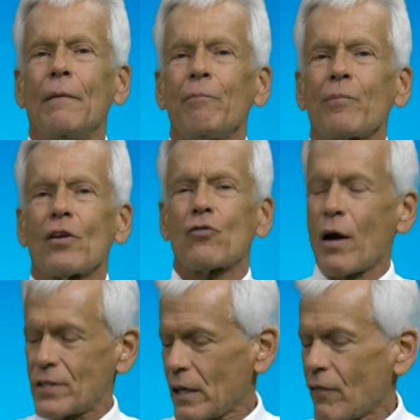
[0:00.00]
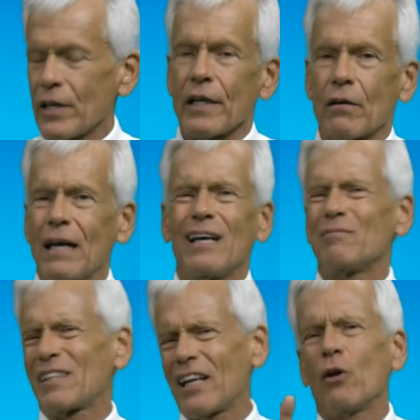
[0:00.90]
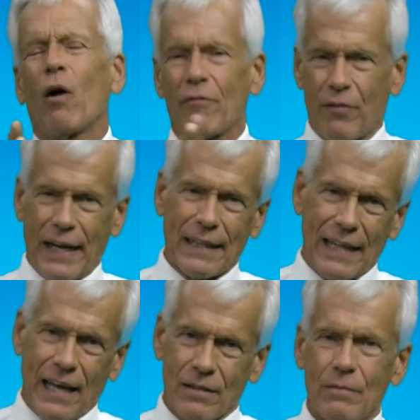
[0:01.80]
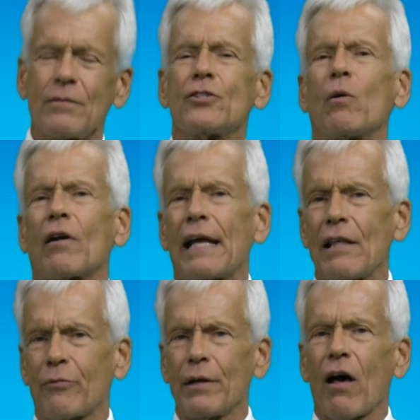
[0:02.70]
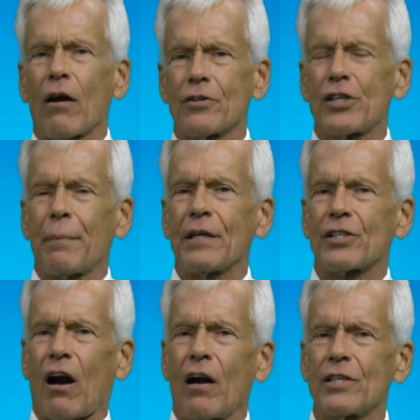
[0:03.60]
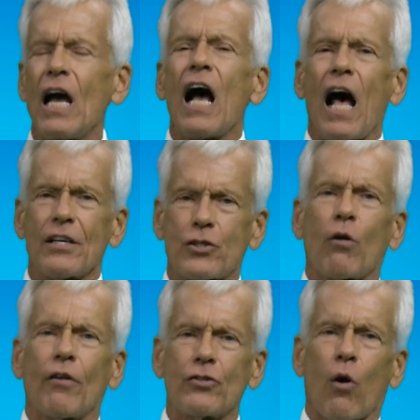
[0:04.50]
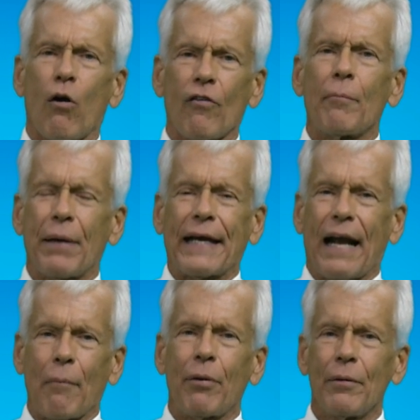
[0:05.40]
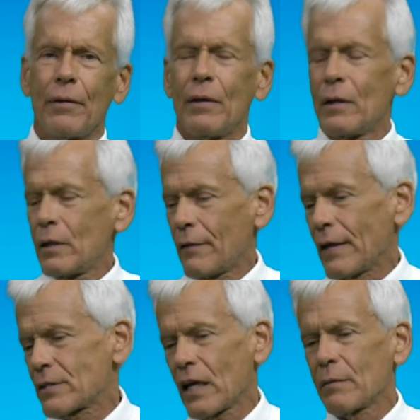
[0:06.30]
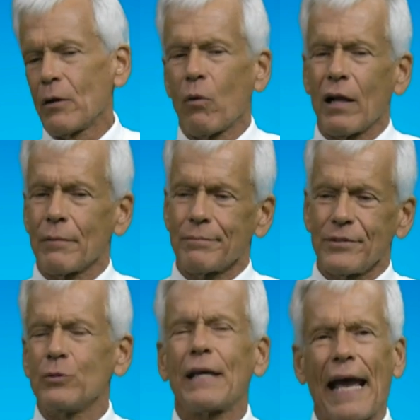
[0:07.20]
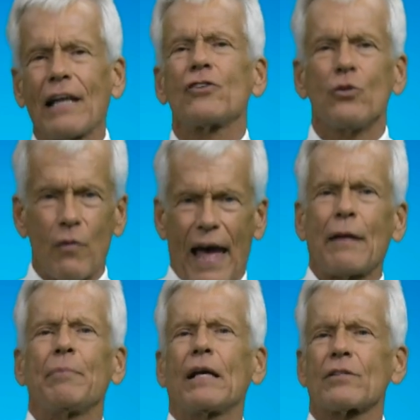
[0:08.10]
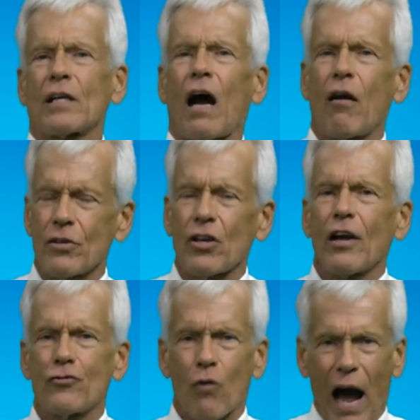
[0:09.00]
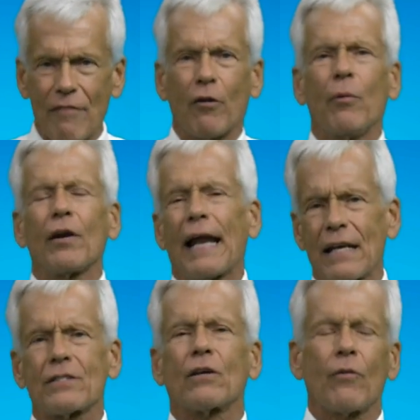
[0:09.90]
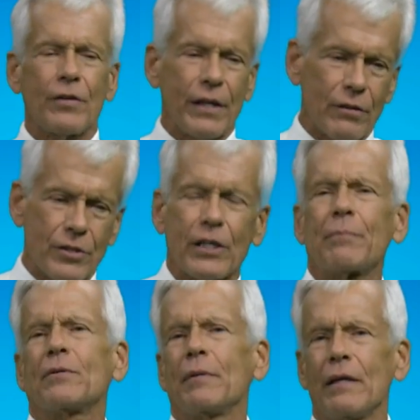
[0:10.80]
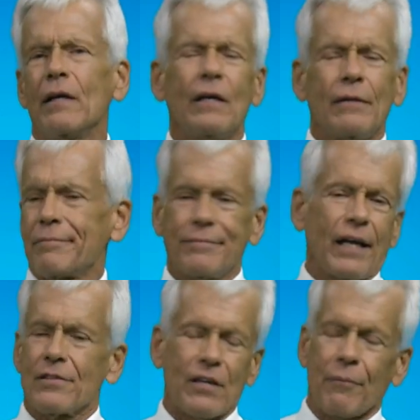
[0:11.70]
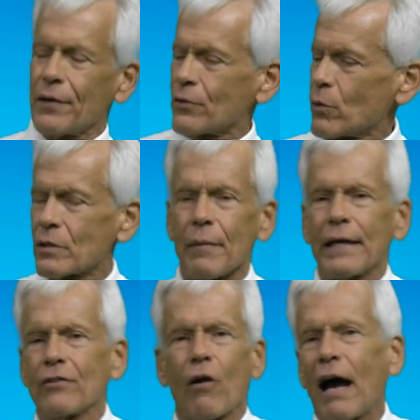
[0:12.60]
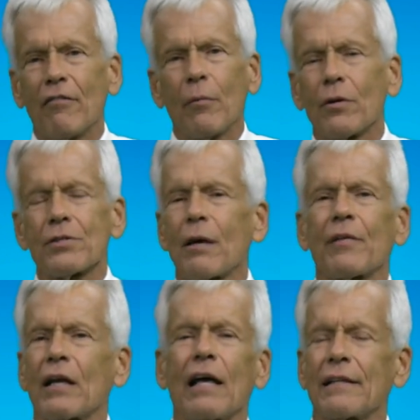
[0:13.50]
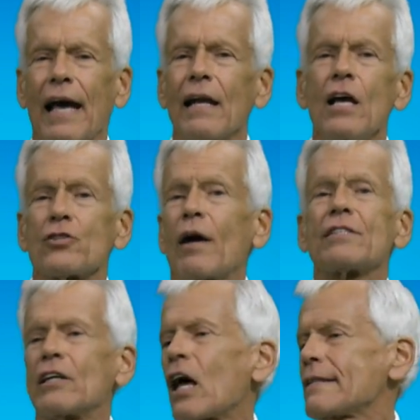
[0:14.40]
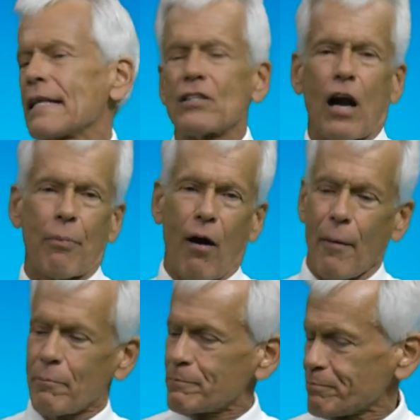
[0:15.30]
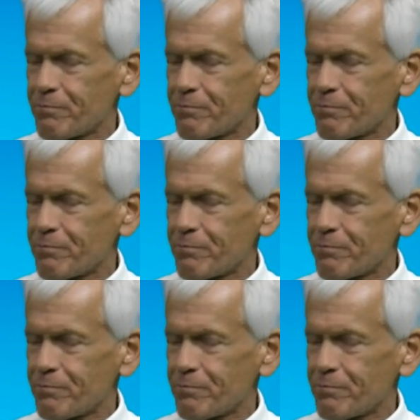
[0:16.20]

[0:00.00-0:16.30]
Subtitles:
So I said to the dealer, tell you what, forget that $283 shipping charge. I'll just go over to Doraville and pick it up. And they said to me, well, you can't do that because the car is not drivable. It has to go to the dealership to be done something to it, to make it drivable or something like that. So I said, no, that's not a problem.